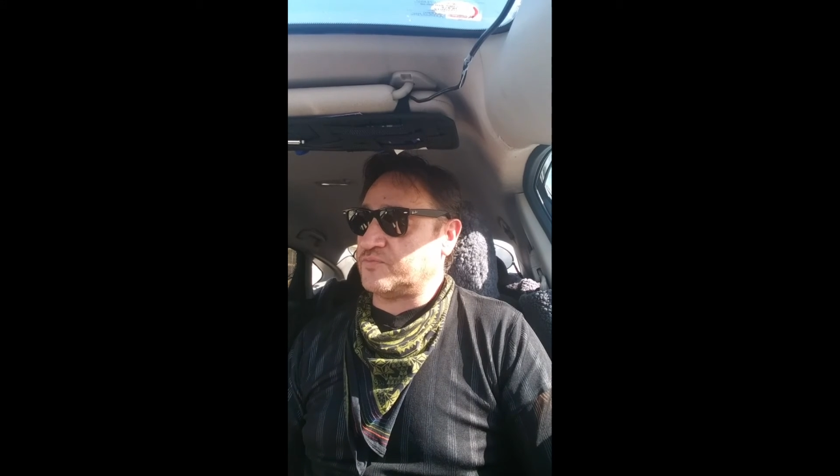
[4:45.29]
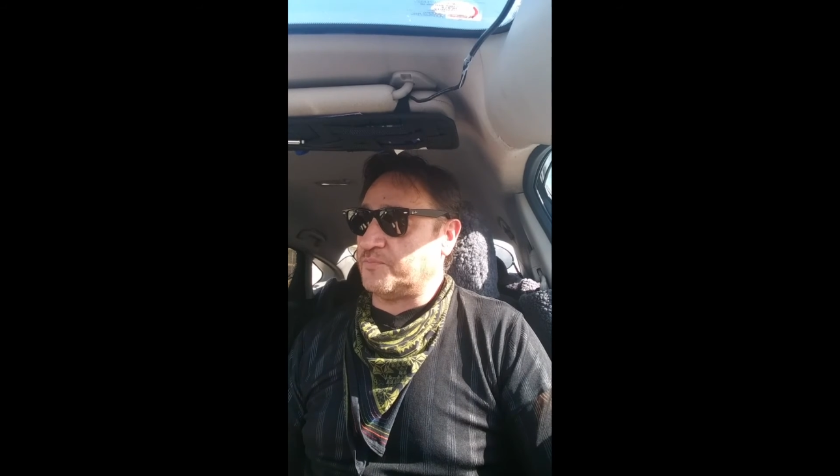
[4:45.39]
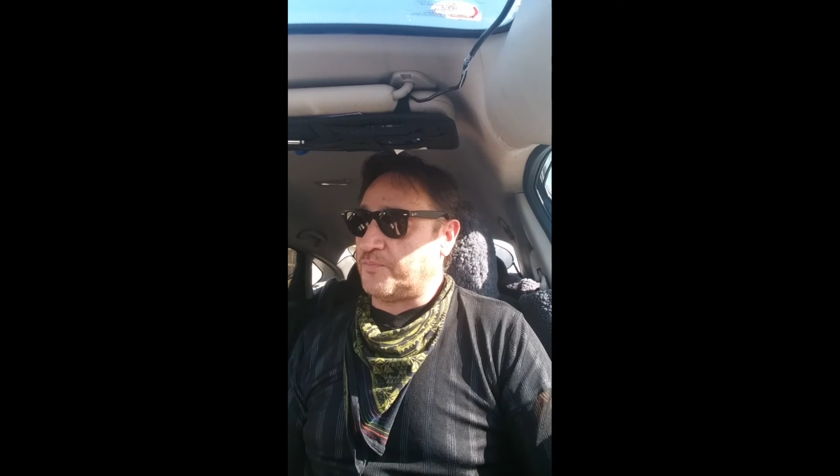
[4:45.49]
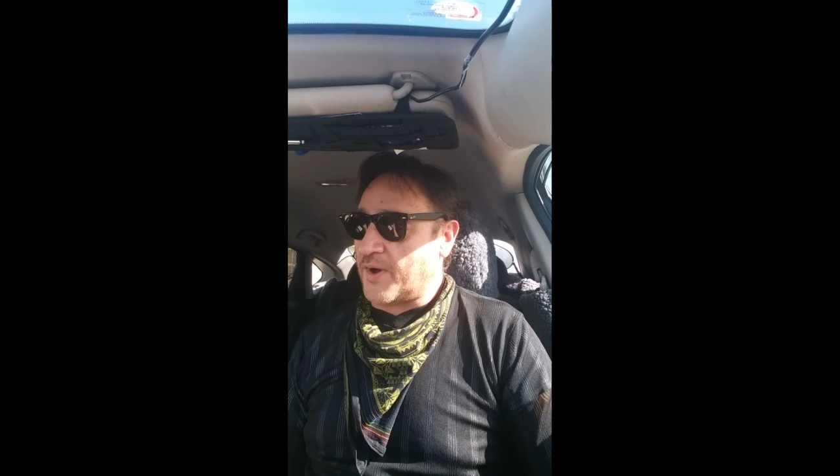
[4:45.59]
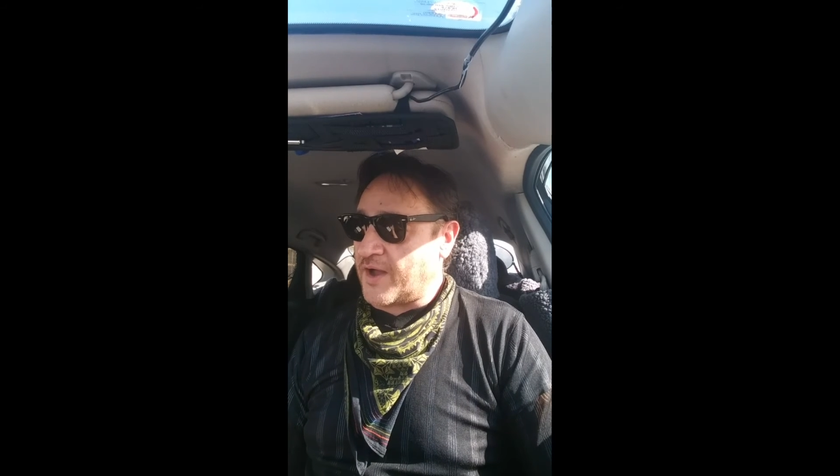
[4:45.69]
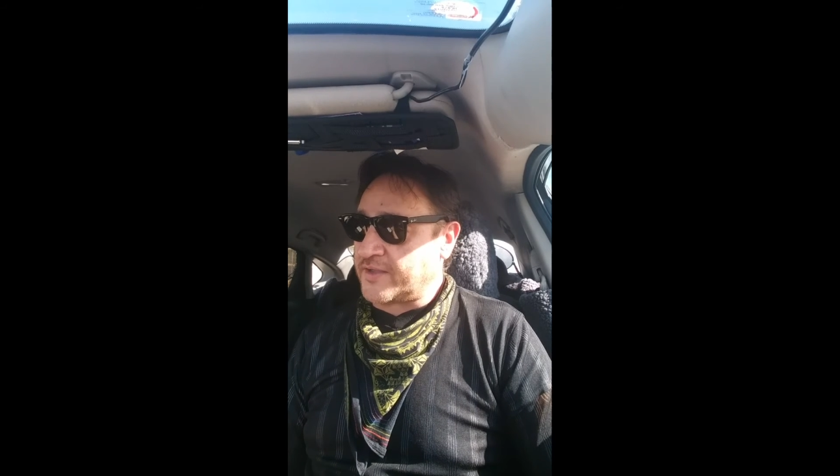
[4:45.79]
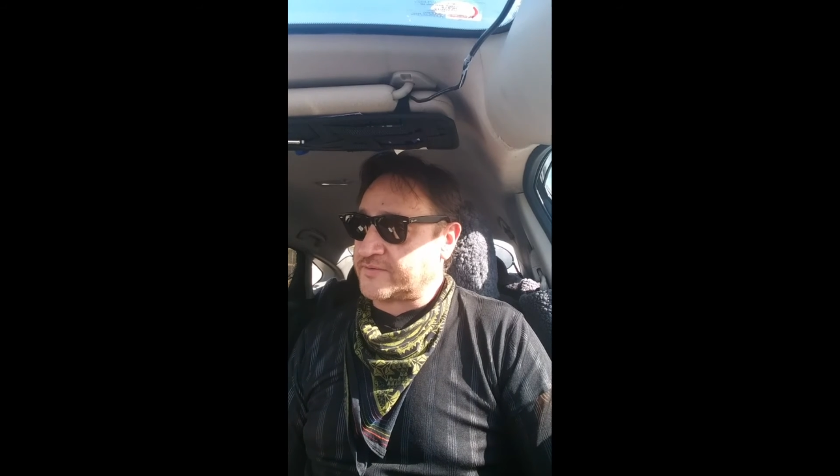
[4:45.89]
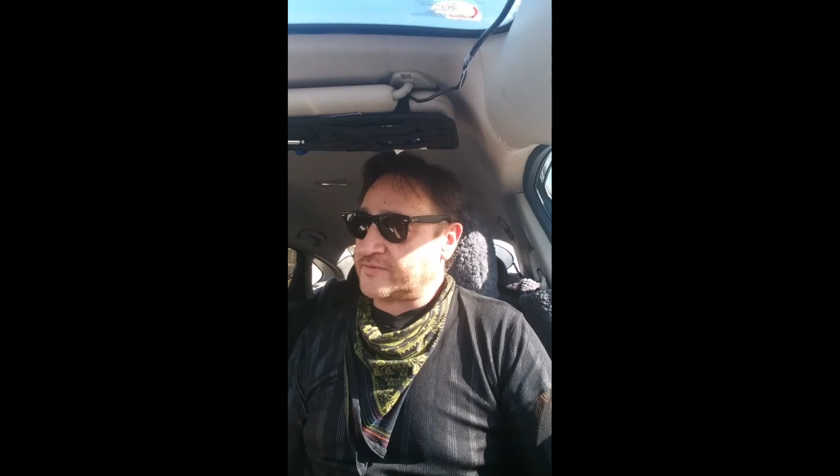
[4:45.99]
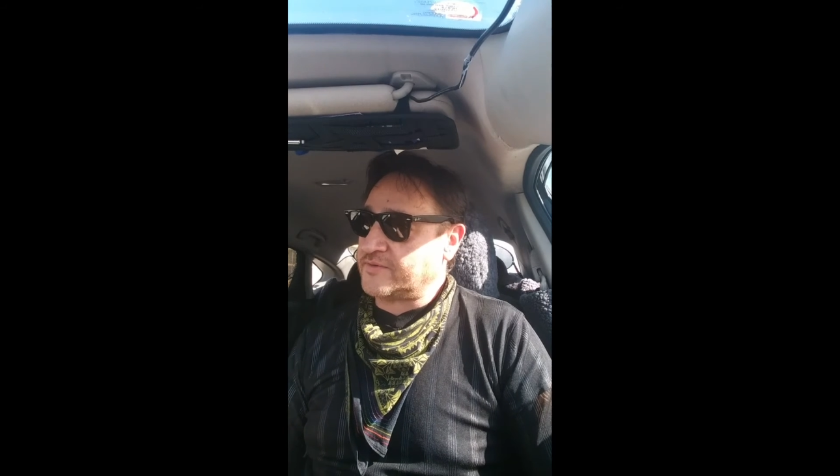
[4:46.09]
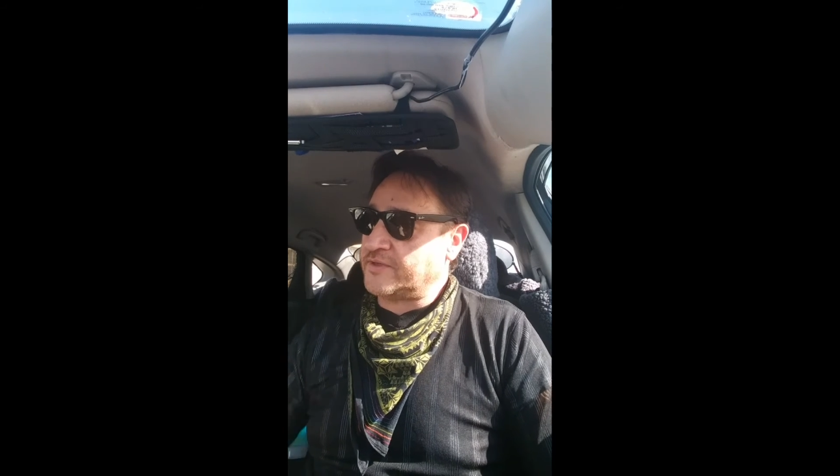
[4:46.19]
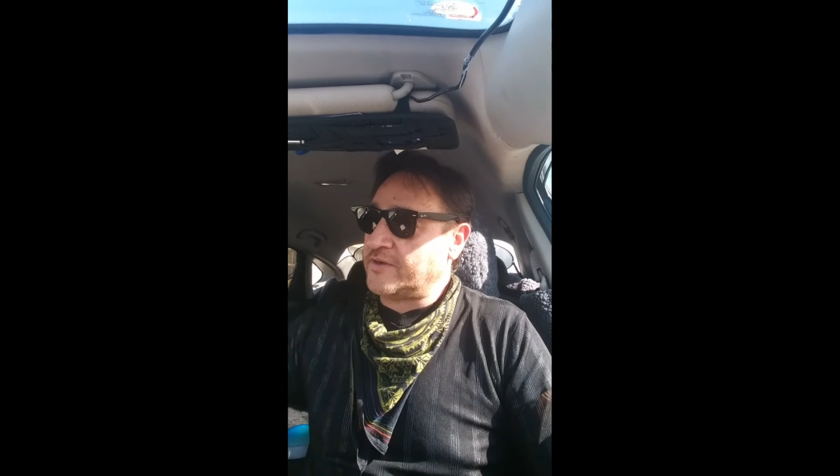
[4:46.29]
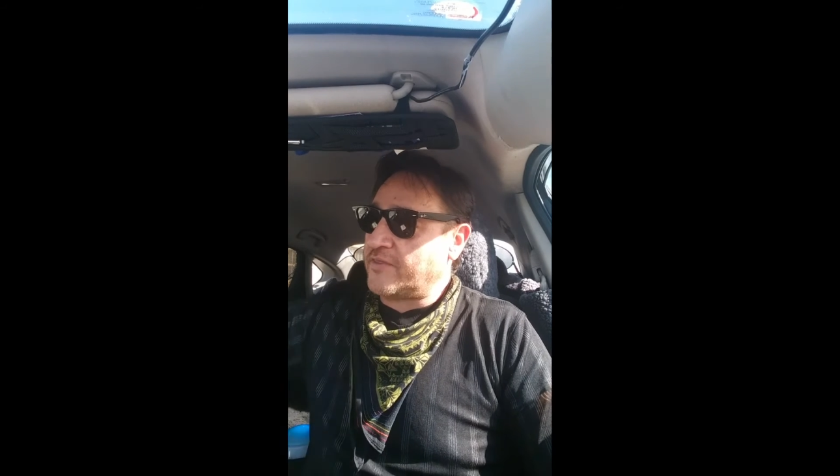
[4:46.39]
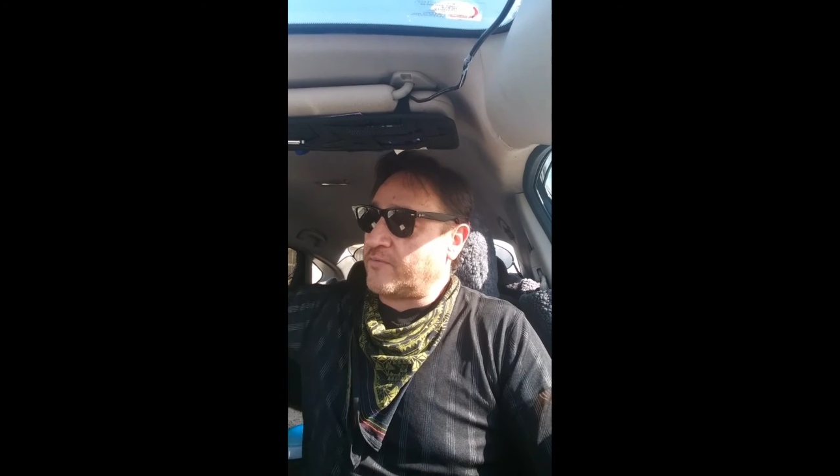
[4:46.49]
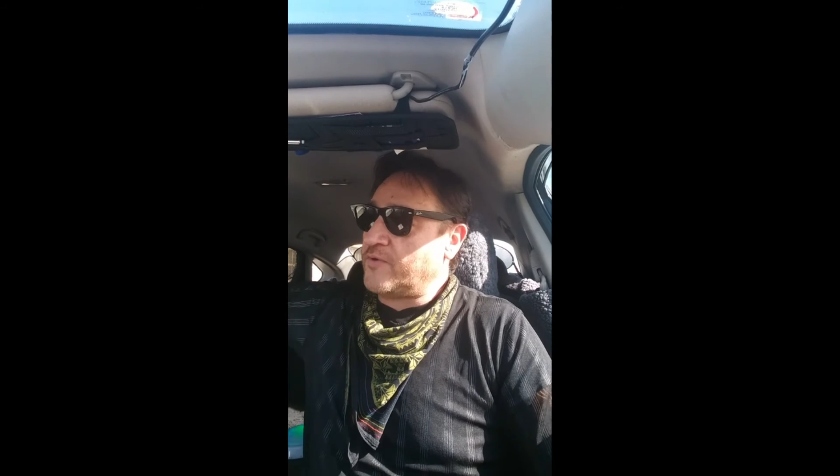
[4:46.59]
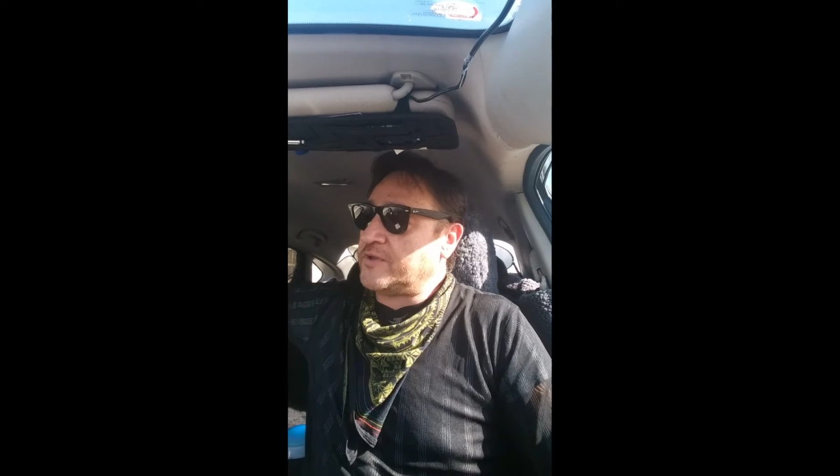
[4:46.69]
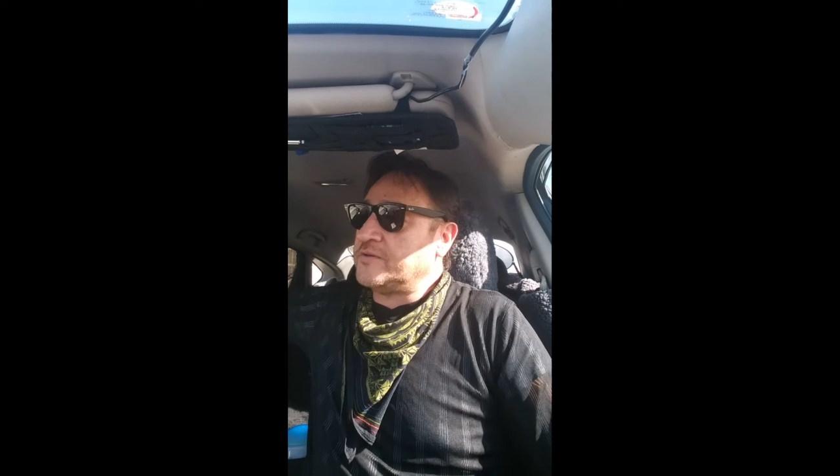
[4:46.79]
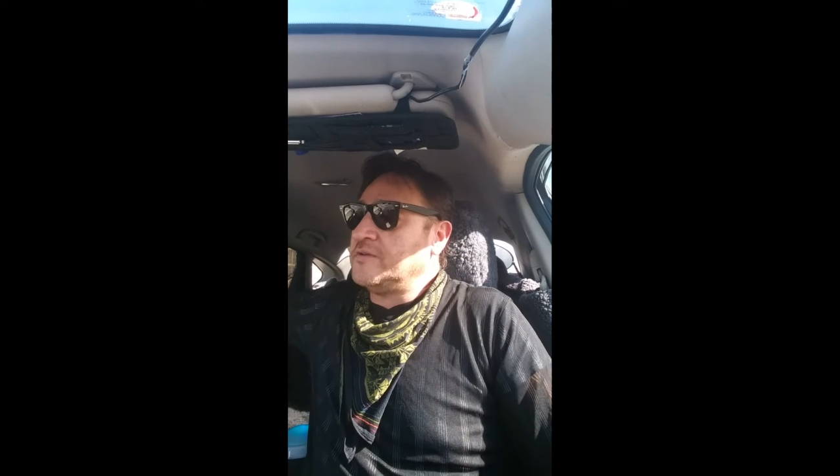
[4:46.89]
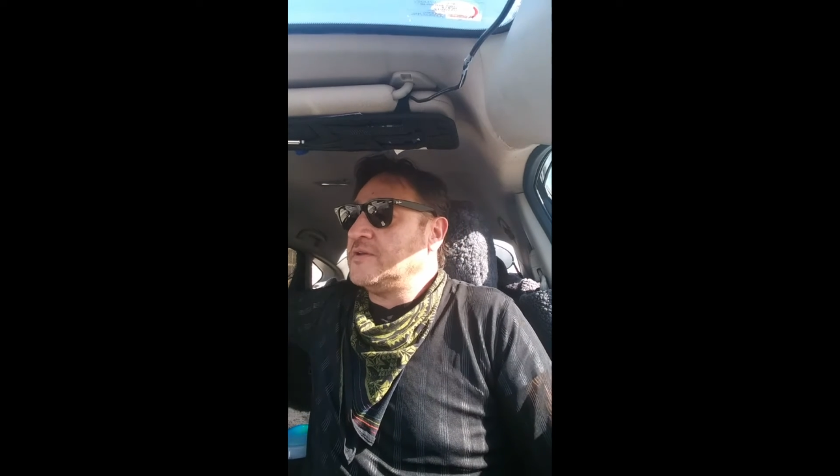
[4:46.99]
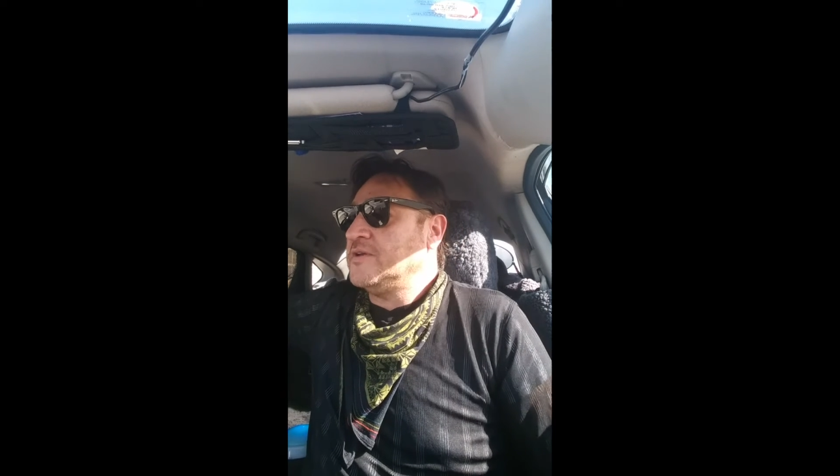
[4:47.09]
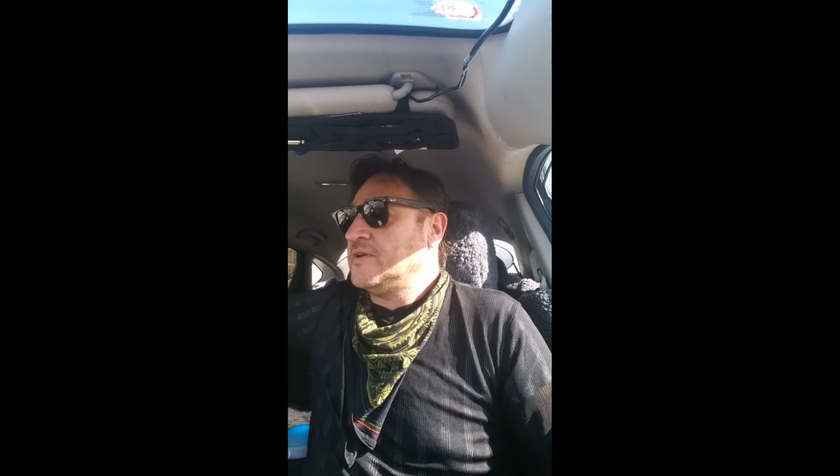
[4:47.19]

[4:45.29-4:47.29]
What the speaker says: bought another one.